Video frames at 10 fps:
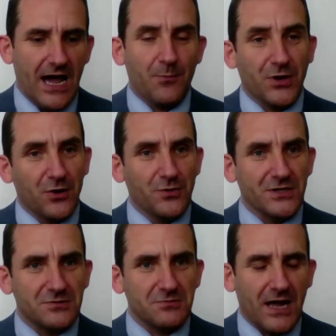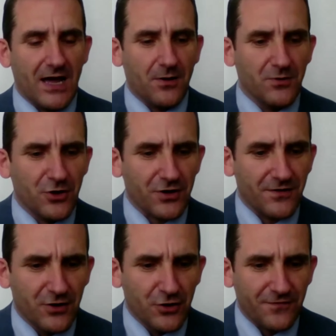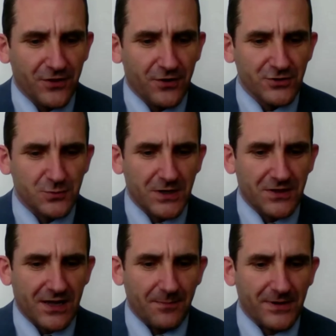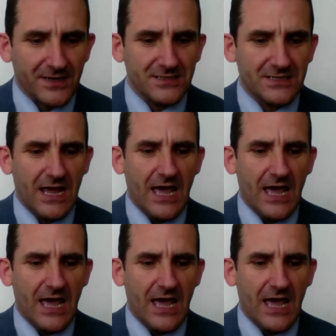and we'll always look for those with companies.